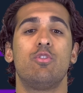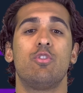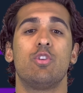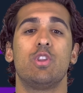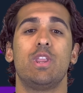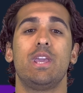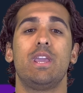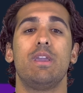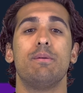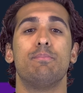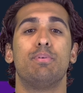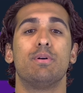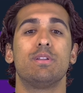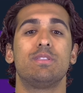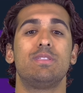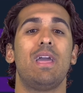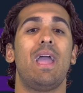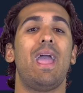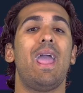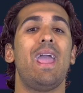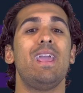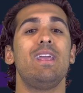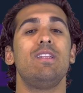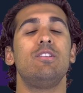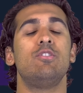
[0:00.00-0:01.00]
so they could put the
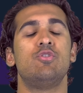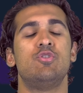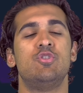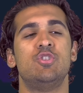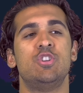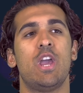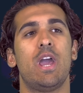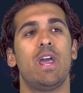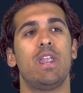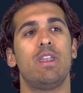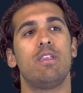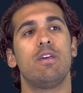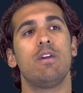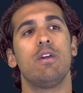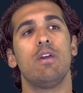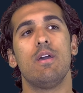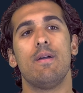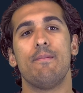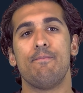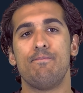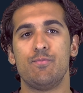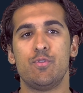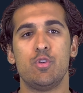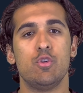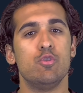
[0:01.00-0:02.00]
8 Gen
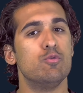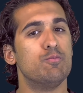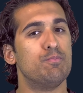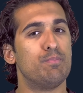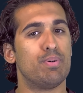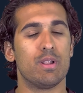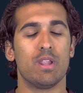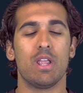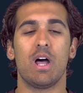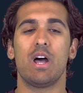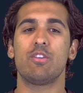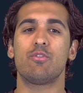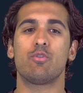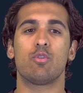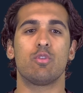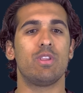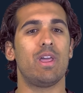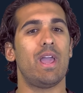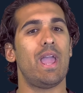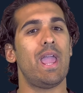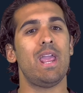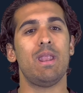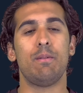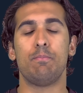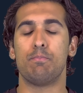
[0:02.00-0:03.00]
2 Plus or
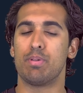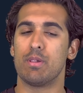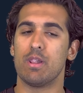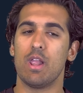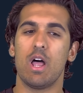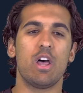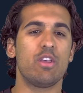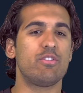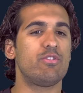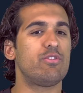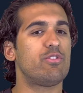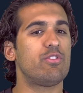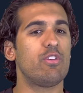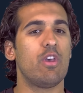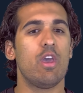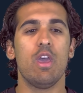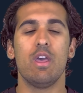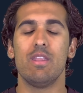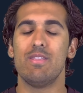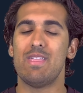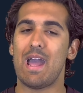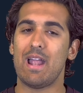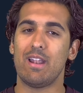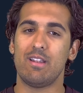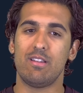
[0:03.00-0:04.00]
the 8 Plus,
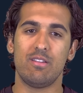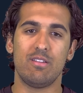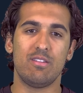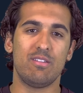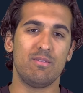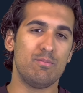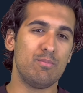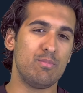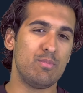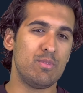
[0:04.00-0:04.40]
that,